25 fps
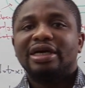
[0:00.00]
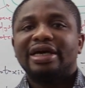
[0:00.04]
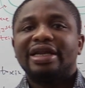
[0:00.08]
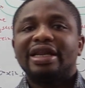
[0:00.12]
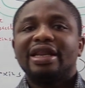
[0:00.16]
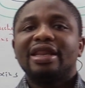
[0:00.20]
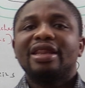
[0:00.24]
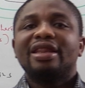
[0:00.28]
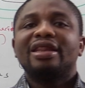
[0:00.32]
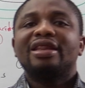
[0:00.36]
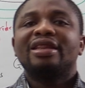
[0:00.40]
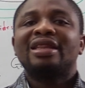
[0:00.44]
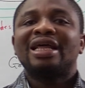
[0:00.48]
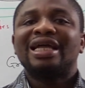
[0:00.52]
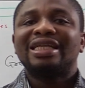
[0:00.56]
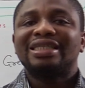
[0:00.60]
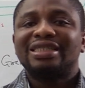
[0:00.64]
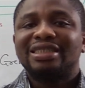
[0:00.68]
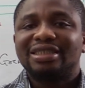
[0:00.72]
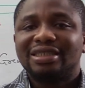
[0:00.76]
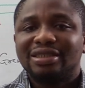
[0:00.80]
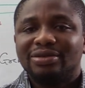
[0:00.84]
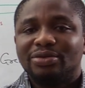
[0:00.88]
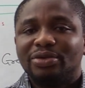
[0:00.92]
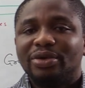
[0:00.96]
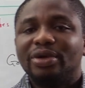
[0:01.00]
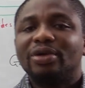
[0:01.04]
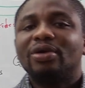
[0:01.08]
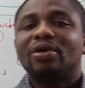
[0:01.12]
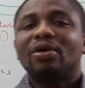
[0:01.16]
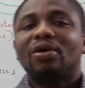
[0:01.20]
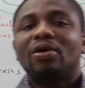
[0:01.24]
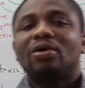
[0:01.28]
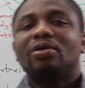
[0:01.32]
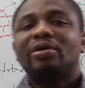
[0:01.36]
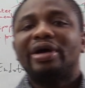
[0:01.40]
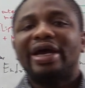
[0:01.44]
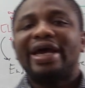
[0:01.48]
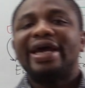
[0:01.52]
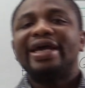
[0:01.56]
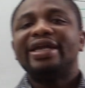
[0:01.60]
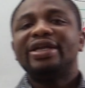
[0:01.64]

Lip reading: And that we call